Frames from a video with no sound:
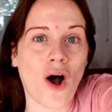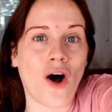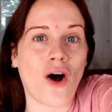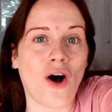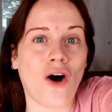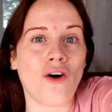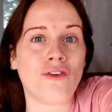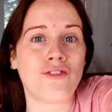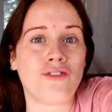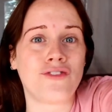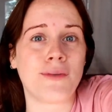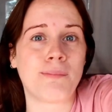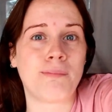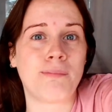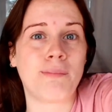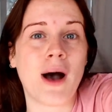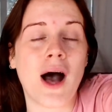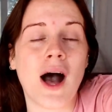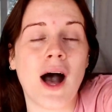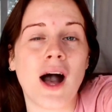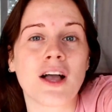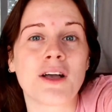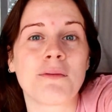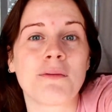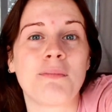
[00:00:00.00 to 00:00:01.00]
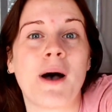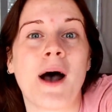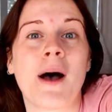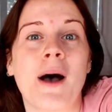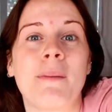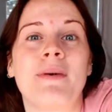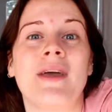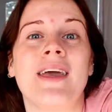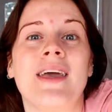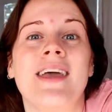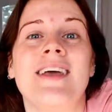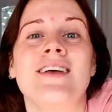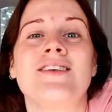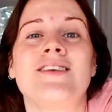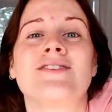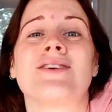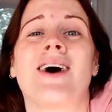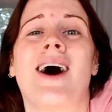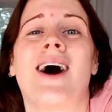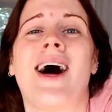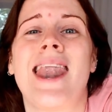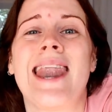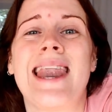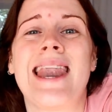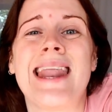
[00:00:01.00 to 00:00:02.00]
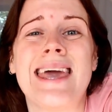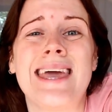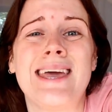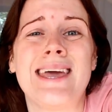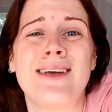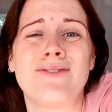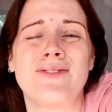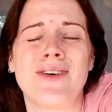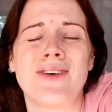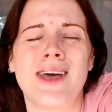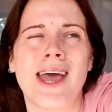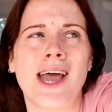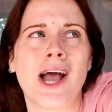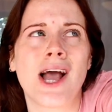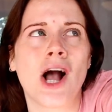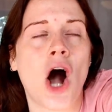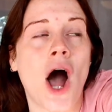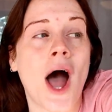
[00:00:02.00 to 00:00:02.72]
of the pug puppies are leaving.